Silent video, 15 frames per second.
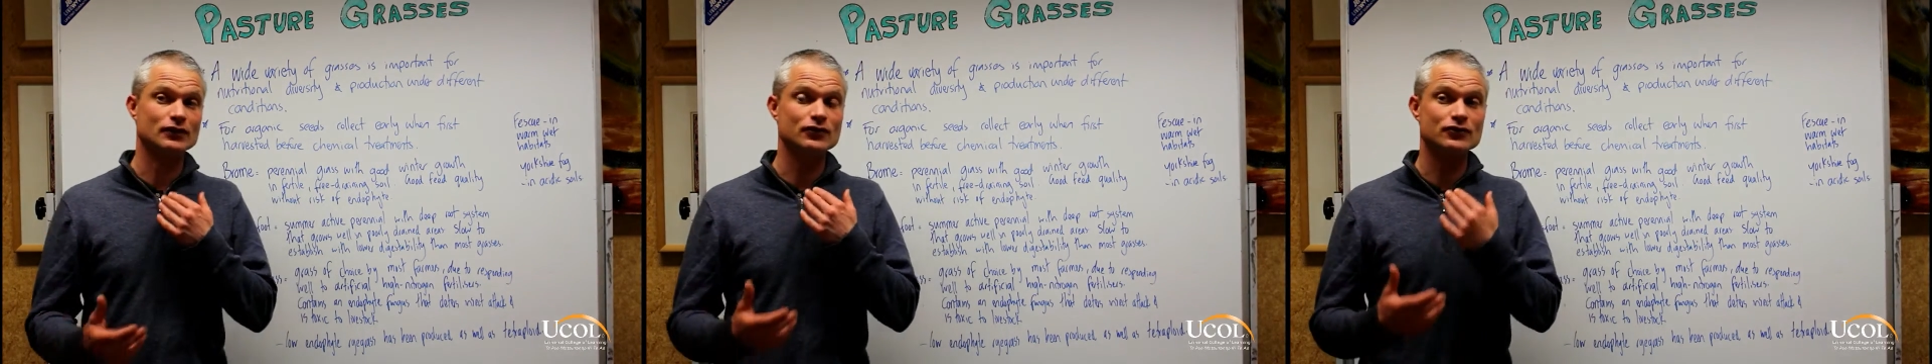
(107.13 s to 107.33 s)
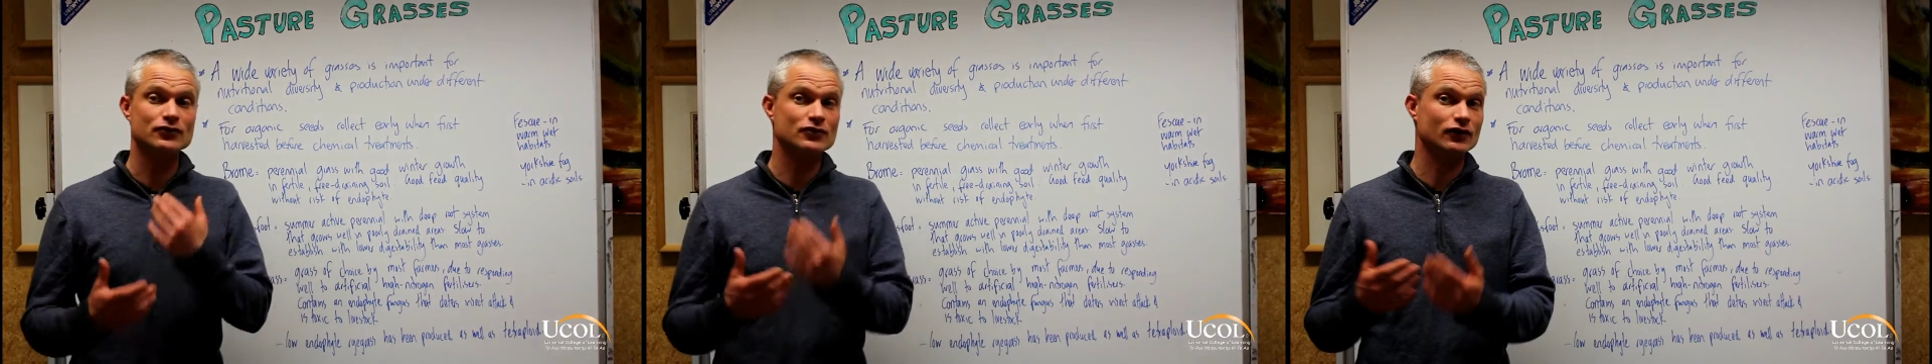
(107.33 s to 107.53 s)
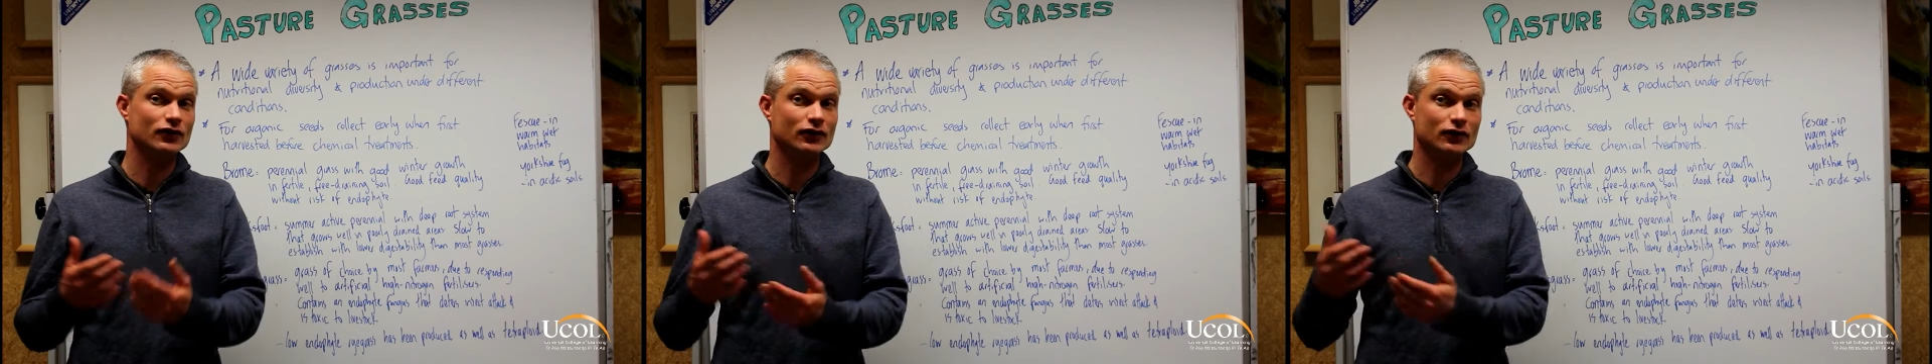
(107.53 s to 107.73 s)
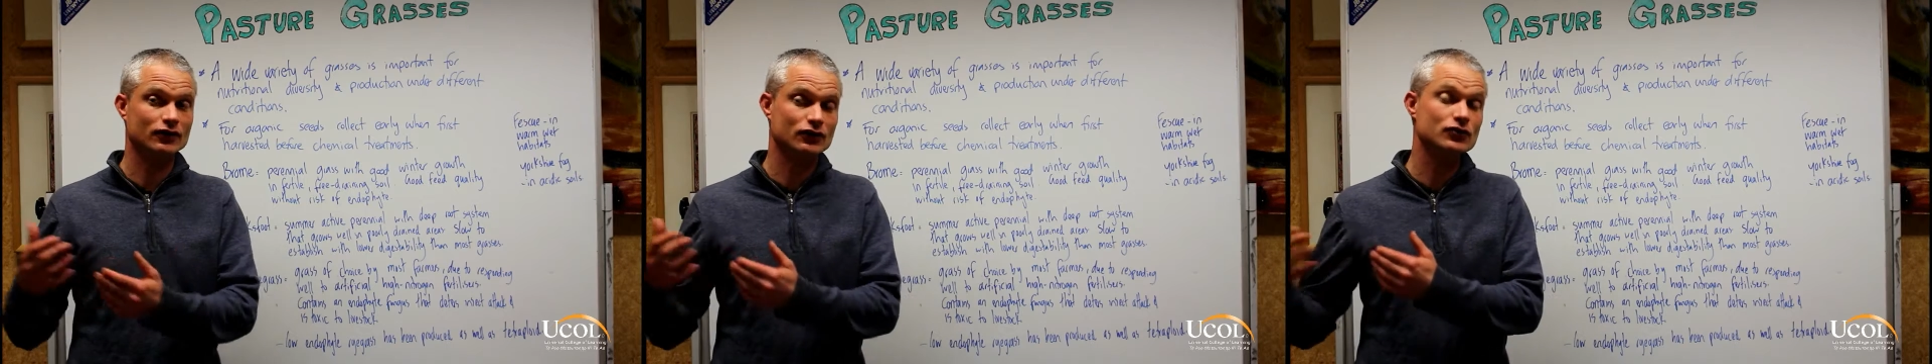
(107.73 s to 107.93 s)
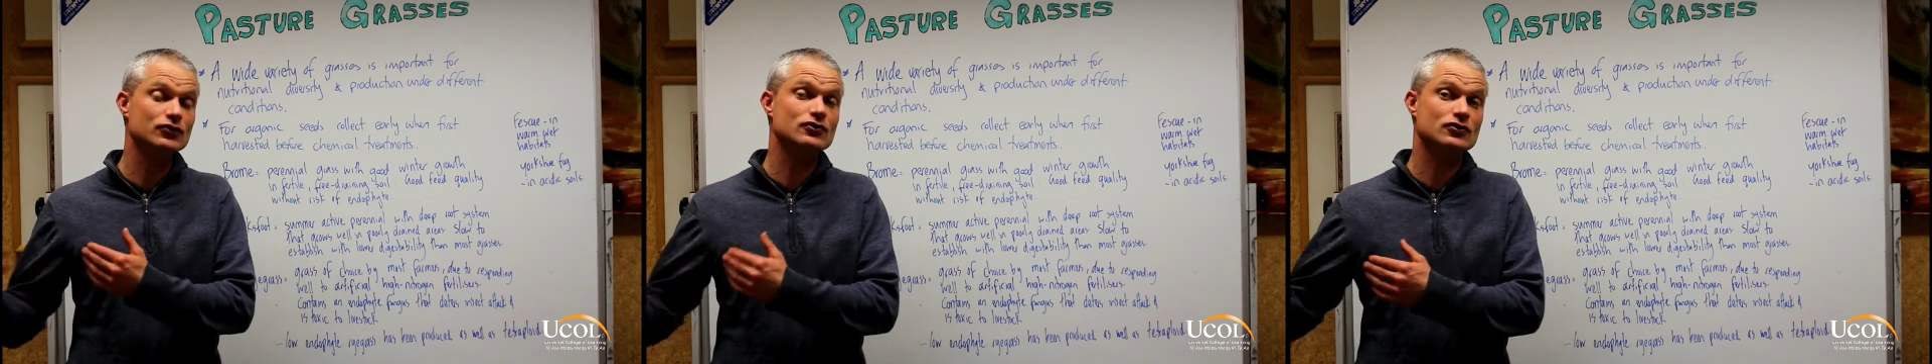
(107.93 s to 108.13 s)
use
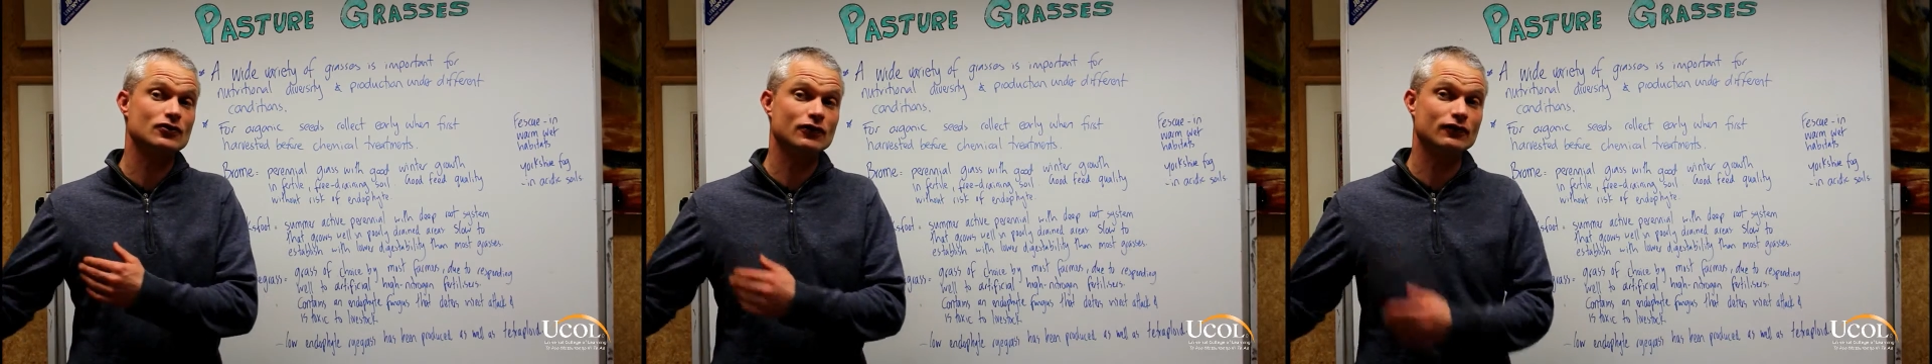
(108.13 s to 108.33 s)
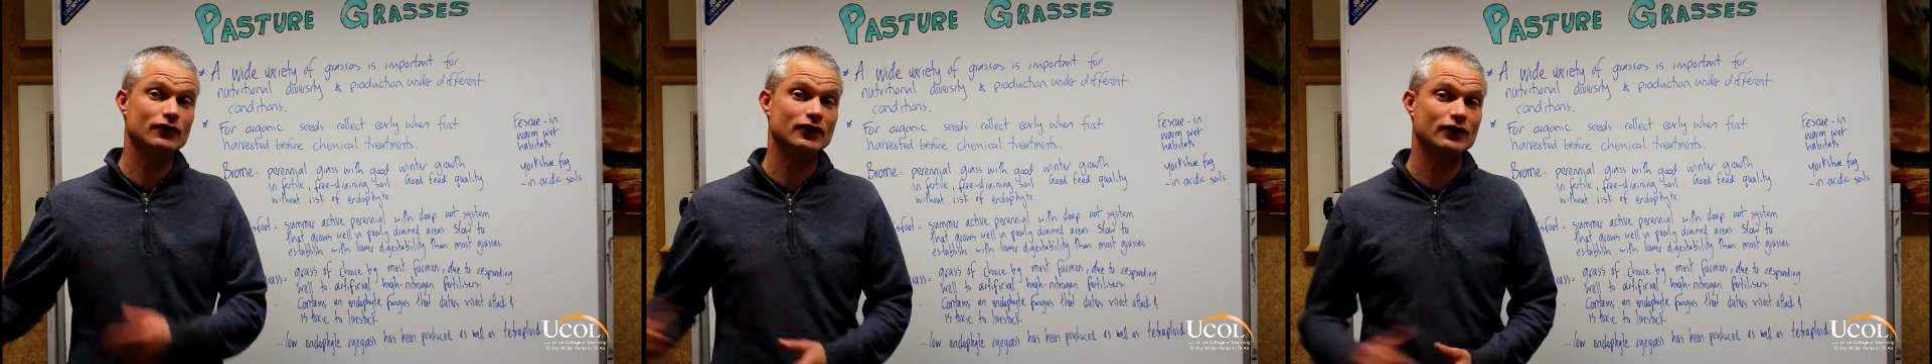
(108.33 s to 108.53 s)
of a